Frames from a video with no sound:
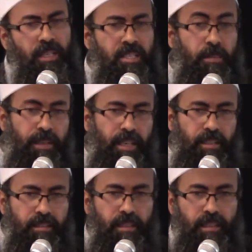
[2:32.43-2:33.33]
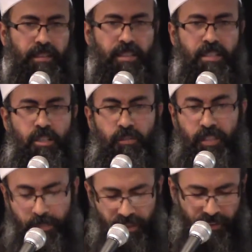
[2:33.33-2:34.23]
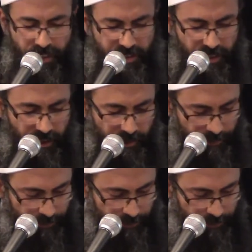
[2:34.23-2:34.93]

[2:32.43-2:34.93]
expiate the sin of the previous year.